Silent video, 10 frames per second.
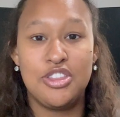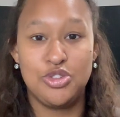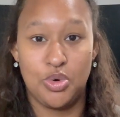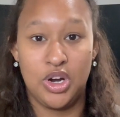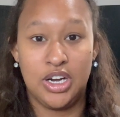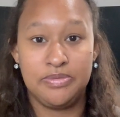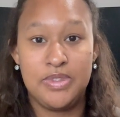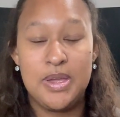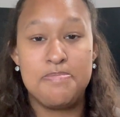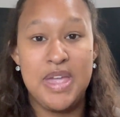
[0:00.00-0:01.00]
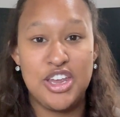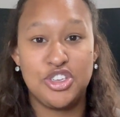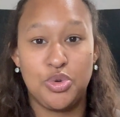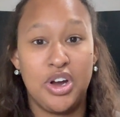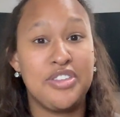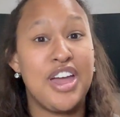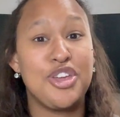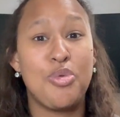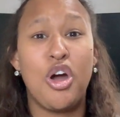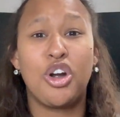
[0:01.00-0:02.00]
the door, make sure that
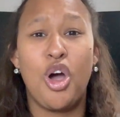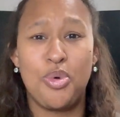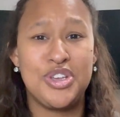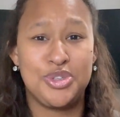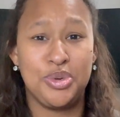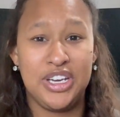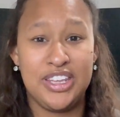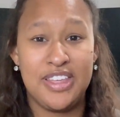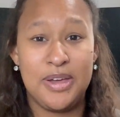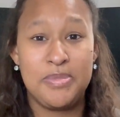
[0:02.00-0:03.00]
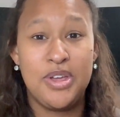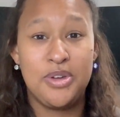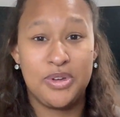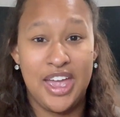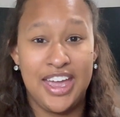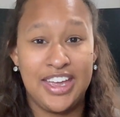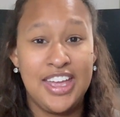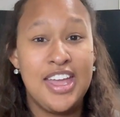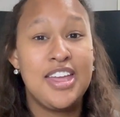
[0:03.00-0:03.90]
you are always greeting them, okay?